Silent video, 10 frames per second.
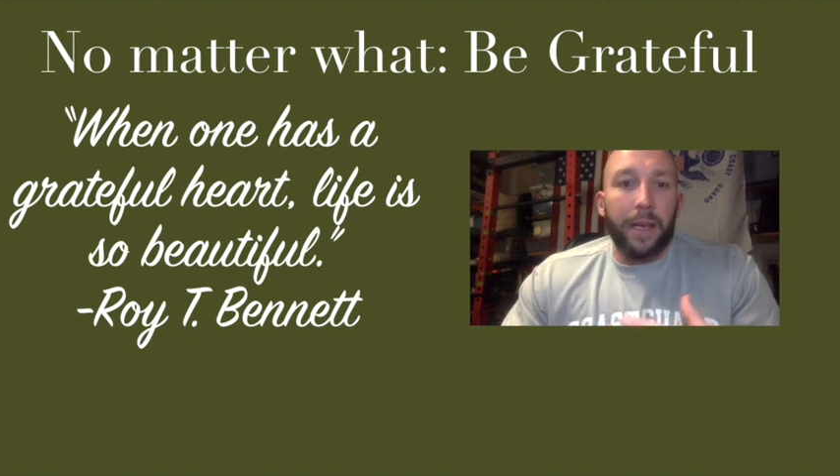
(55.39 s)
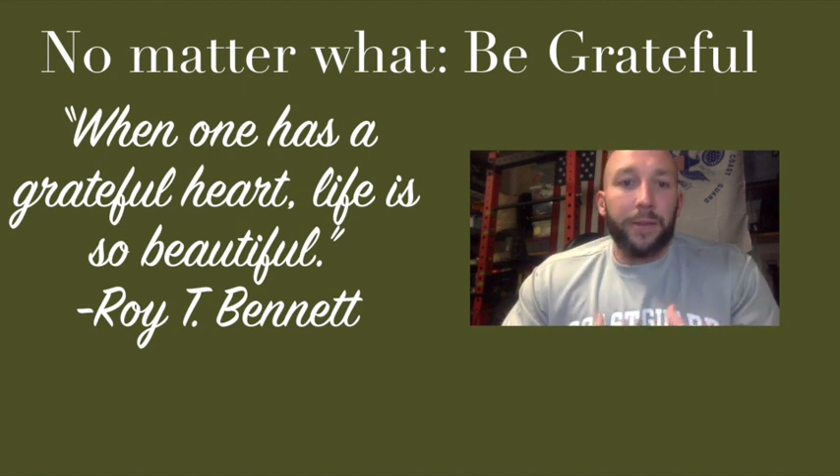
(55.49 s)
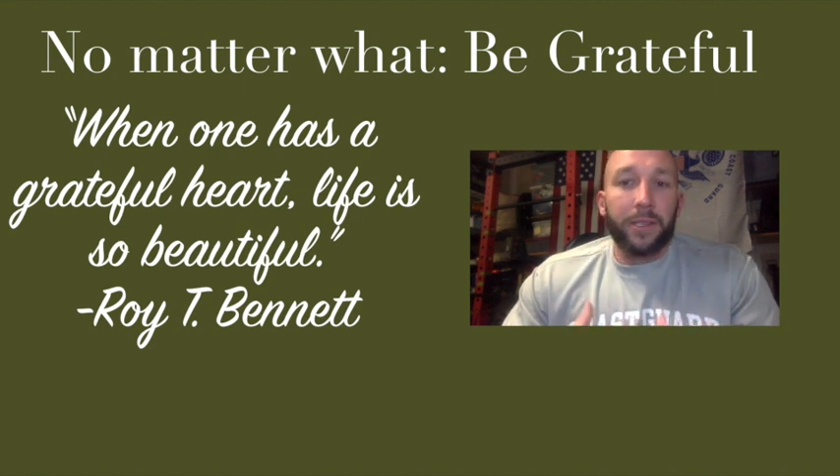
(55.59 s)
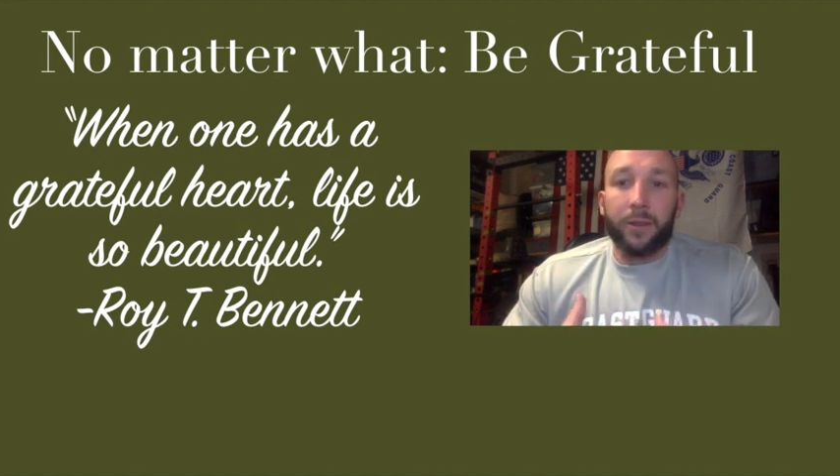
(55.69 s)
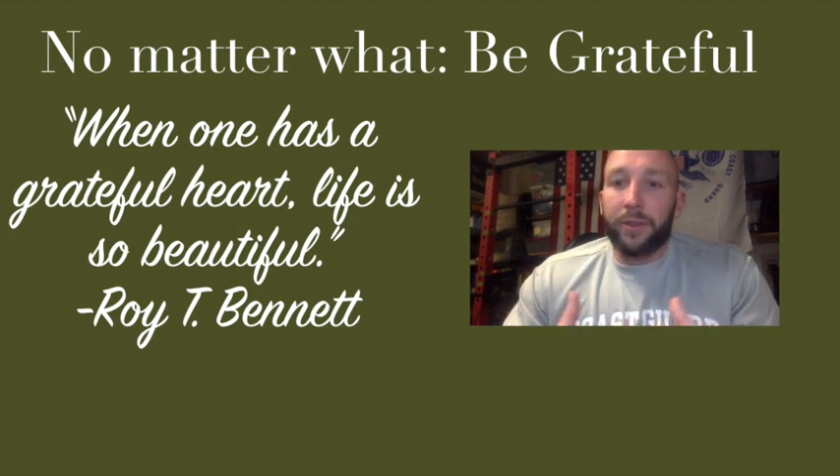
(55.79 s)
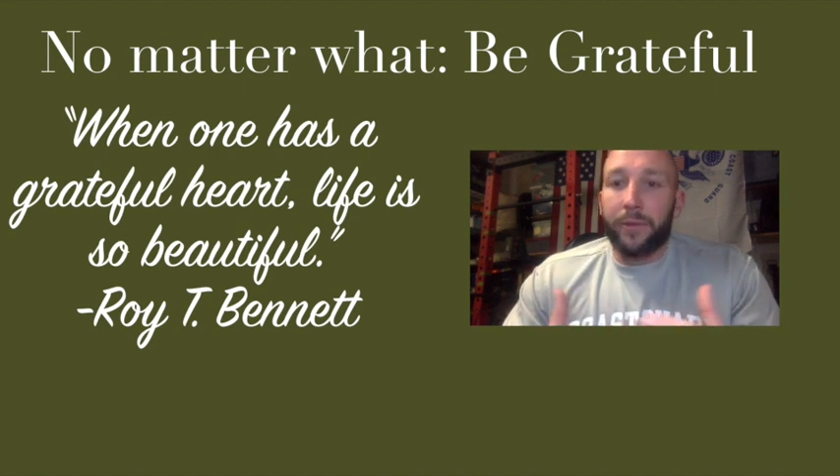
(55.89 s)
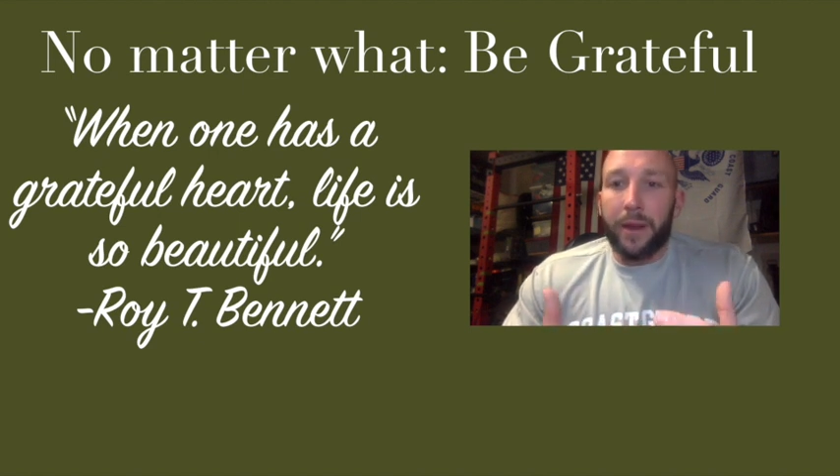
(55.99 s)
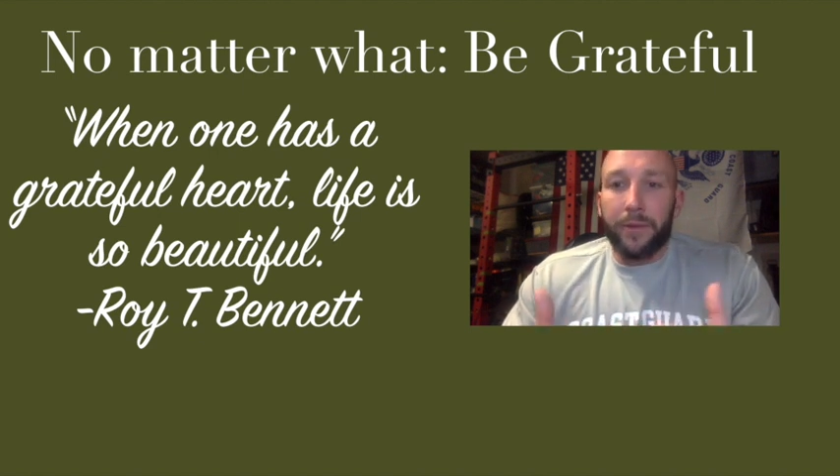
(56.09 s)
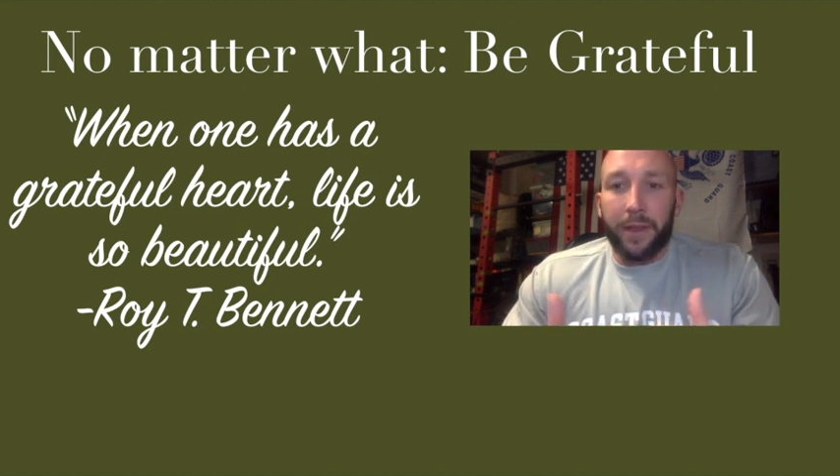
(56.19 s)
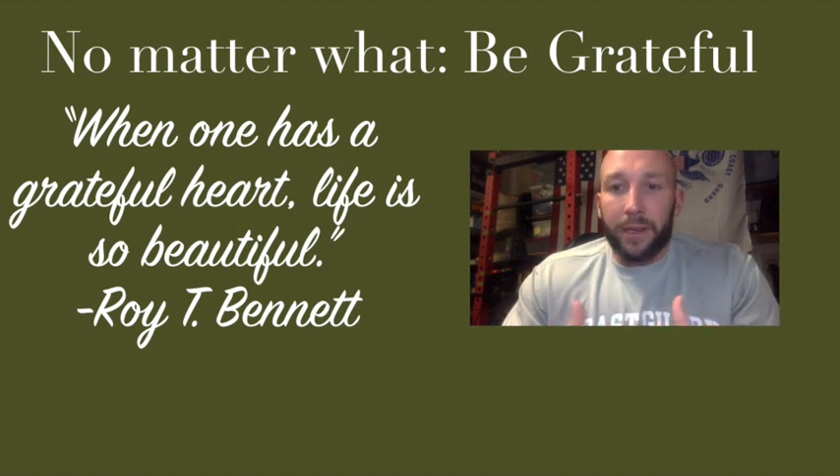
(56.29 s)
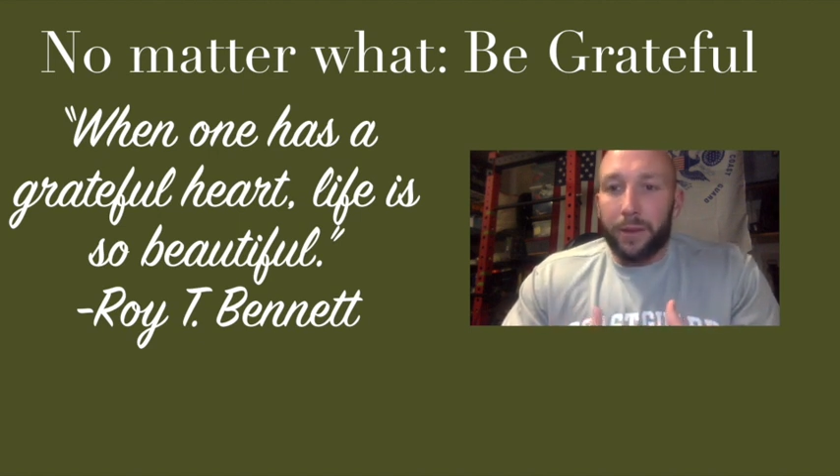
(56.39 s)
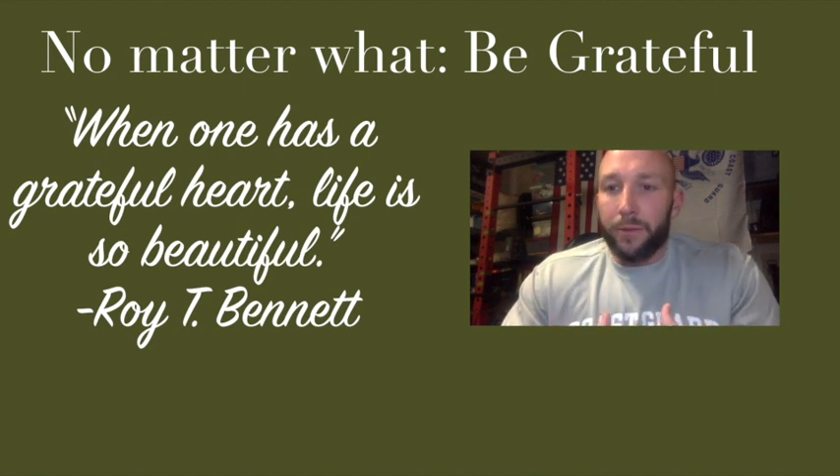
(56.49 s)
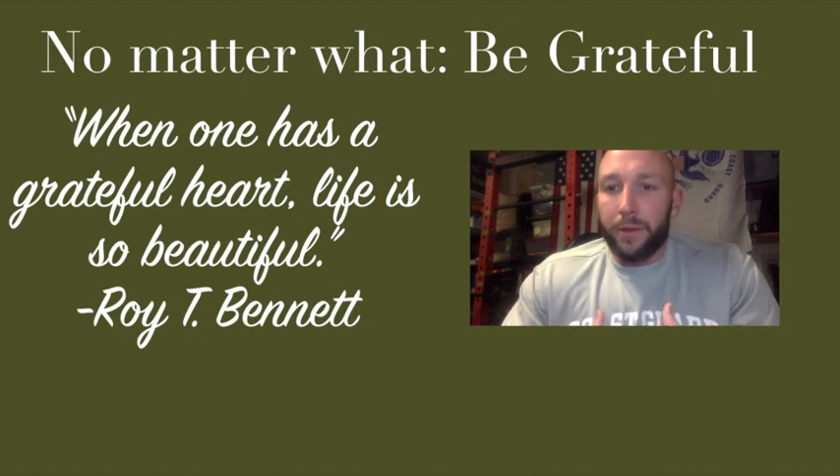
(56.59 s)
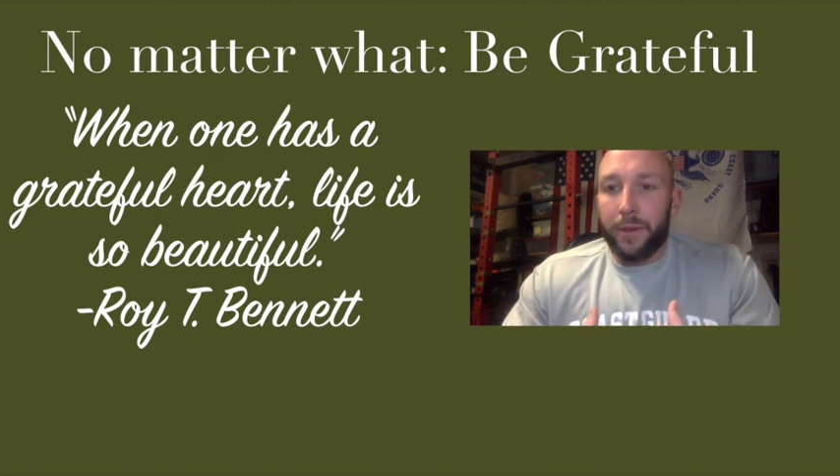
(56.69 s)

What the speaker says: And this goes for everything.